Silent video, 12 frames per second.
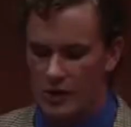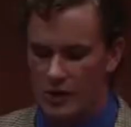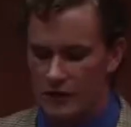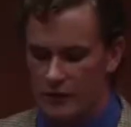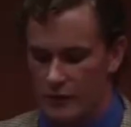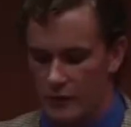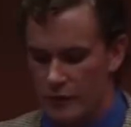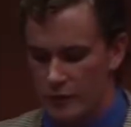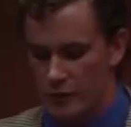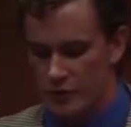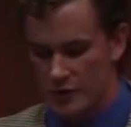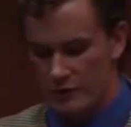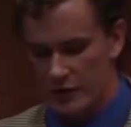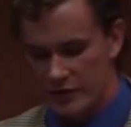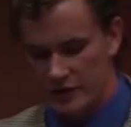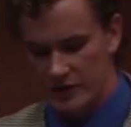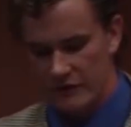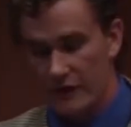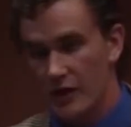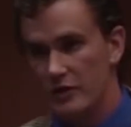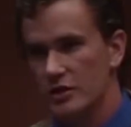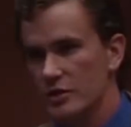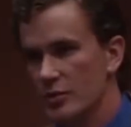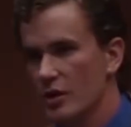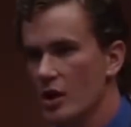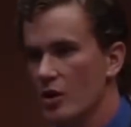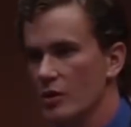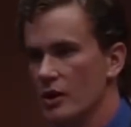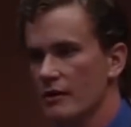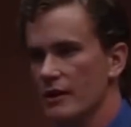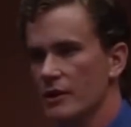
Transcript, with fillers: spoke on behalf of Ruff, as it is known,